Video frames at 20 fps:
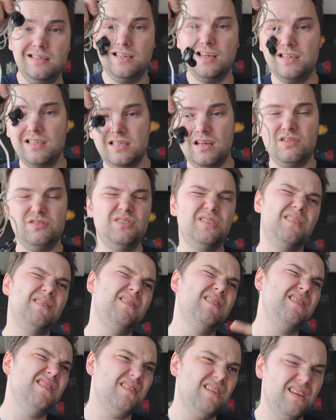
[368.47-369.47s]
KZ sound
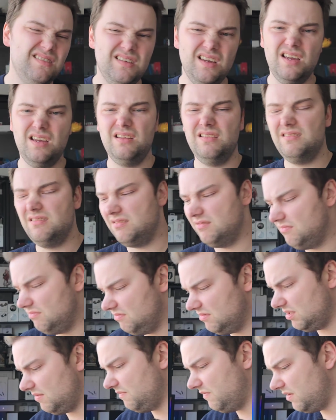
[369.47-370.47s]
signature. KZ,
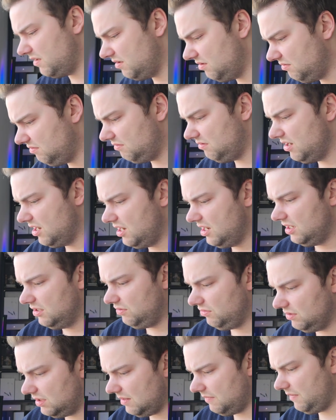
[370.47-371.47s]
do something new,
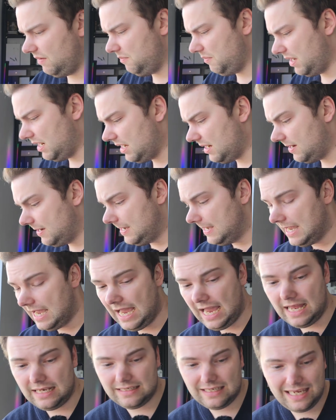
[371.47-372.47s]
do something better.
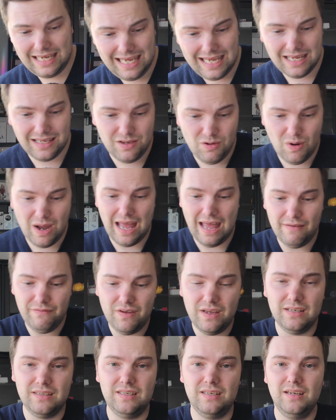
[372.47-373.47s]
And here you
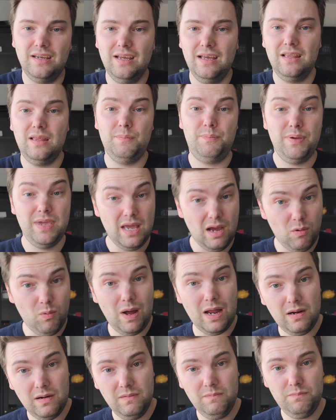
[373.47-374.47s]
have it. The
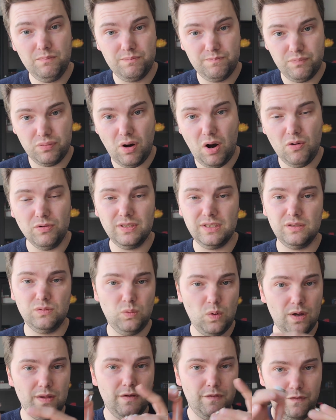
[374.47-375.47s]
PR1
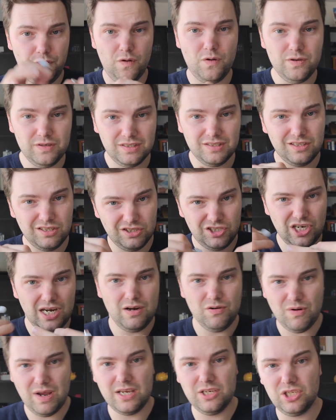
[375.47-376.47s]
Pros were the first
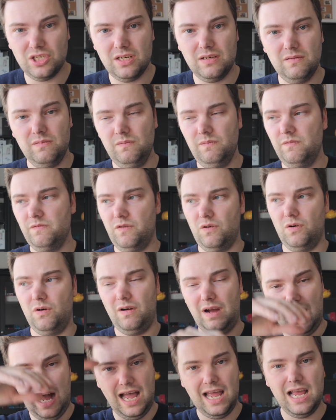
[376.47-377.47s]
generation
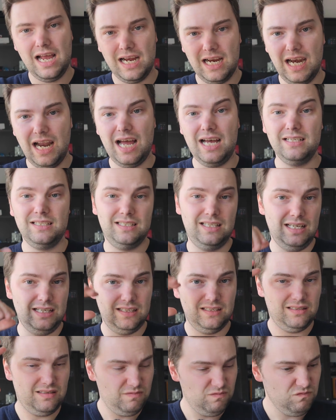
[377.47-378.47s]
for higher class
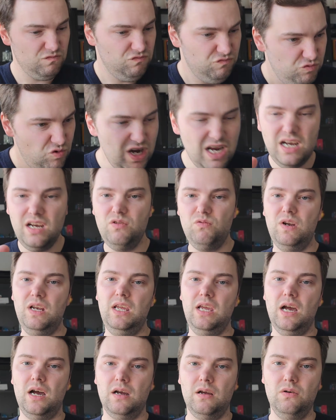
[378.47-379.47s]
that really,
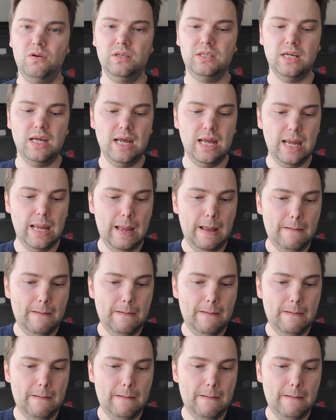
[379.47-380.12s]
really are good.